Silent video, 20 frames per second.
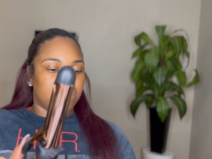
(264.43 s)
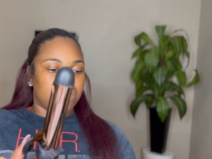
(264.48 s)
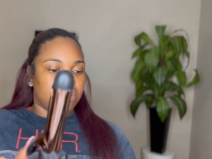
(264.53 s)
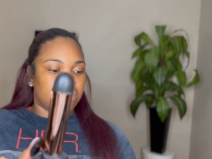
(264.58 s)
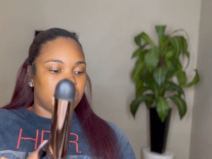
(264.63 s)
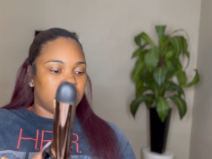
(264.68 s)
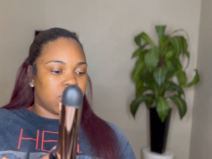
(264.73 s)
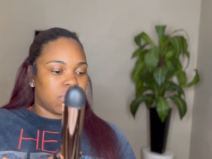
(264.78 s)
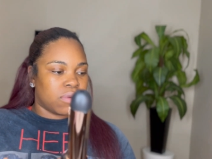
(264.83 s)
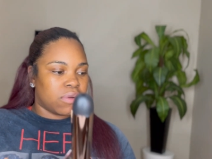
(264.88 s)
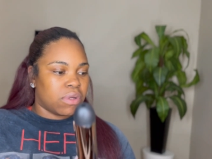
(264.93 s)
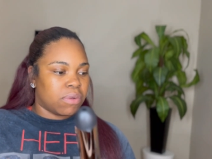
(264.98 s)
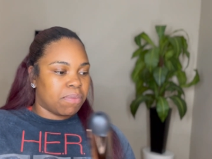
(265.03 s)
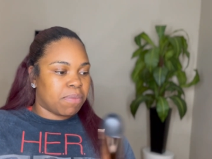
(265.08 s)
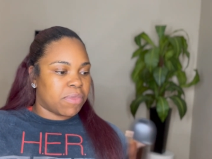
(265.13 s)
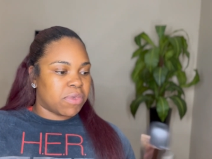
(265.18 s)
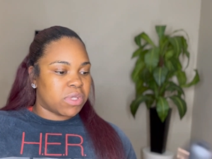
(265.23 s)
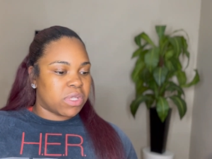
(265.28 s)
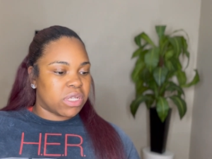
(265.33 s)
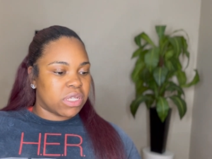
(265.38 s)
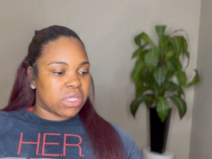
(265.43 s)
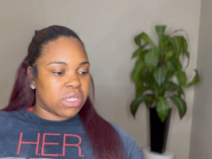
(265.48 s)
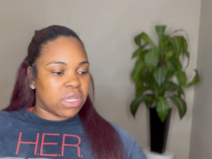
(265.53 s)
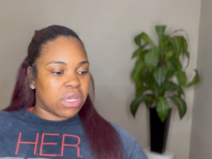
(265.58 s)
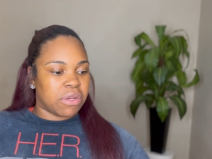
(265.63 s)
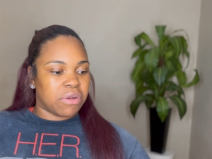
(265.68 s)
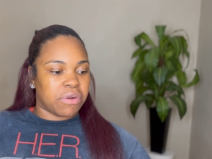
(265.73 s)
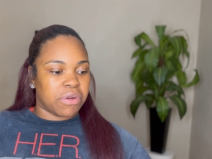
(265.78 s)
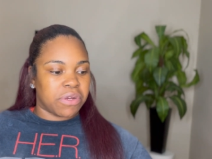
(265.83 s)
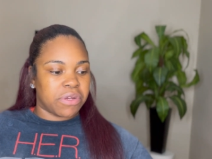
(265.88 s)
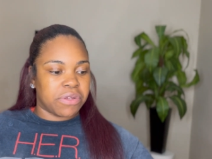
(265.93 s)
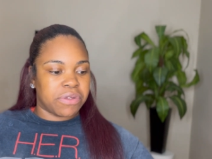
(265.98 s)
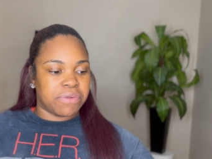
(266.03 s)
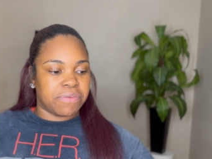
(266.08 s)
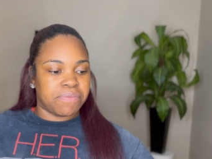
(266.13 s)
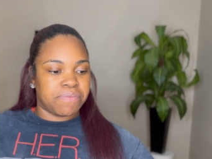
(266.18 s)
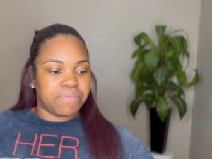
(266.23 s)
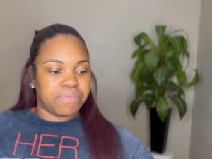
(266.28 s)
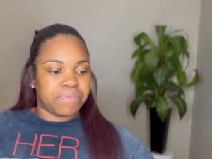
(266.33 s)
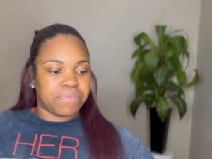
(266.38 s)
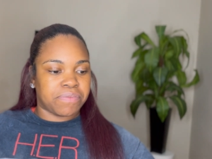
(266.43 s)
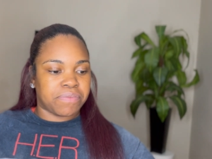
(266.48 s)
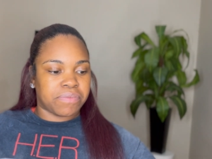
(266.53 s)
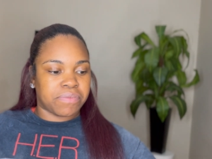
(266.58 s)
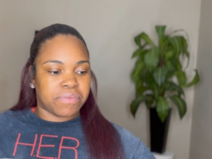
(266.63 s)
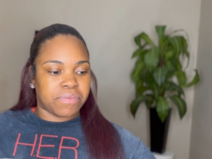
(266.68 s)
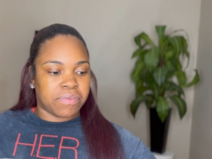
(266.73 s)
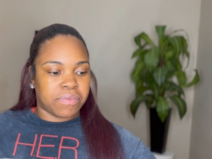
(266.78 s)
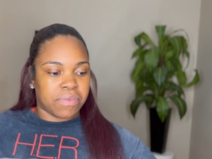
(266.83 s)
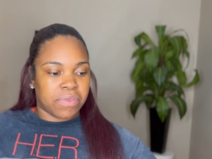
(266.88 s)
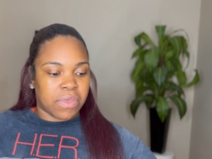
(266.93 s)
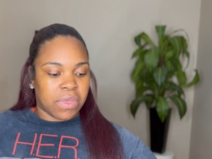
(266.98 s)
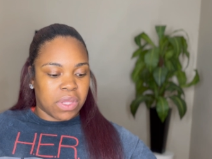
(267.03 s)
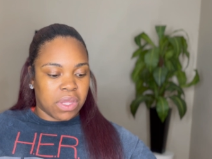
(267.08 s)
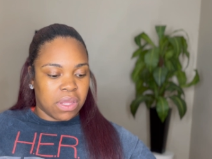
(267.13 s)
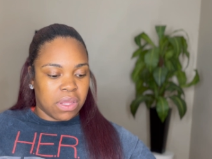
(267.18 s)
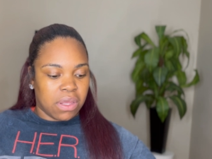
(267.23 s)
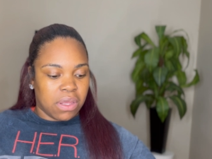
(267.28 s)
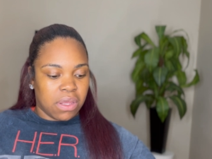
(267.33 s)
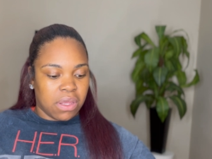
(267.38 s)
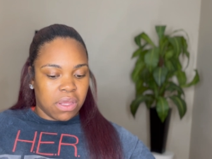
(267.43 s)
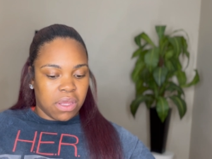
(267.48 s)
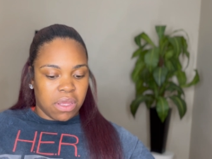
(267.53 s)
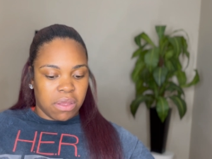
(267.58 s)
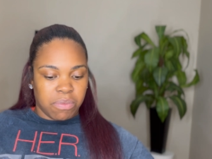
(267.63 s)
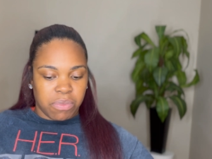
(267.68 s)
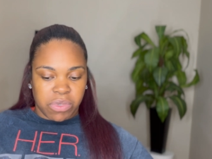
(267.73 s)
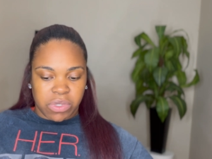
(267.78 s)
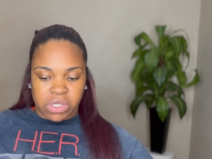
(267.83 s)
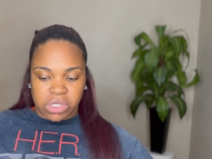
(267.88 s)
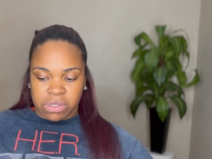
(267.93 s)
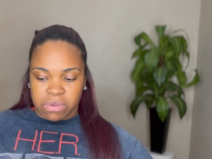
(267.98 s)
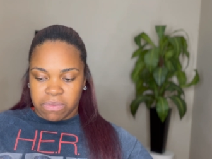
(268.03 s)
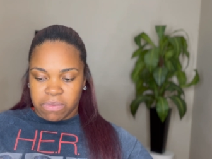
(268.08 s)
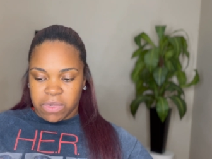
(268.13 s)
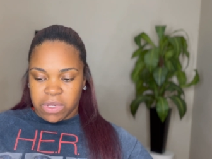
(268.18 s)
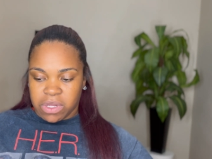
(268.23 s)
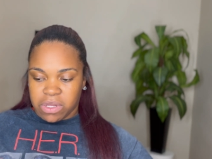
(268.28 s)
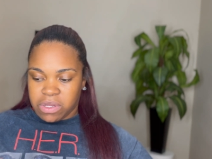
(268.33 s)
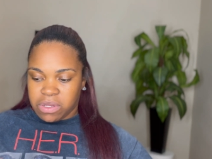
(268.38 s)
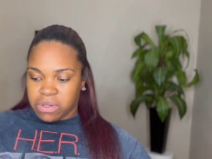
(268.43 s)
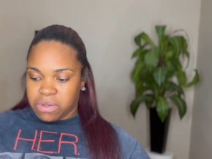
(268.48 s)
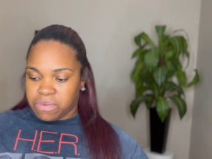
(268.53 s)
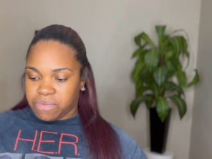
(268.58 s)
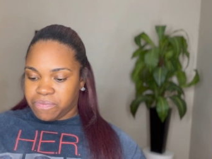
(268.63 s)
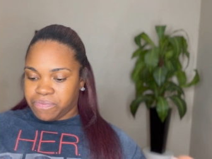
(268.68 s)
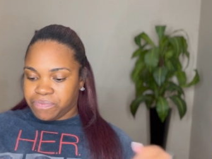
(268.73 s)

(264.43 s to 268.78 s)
curl this hair up and put some uh,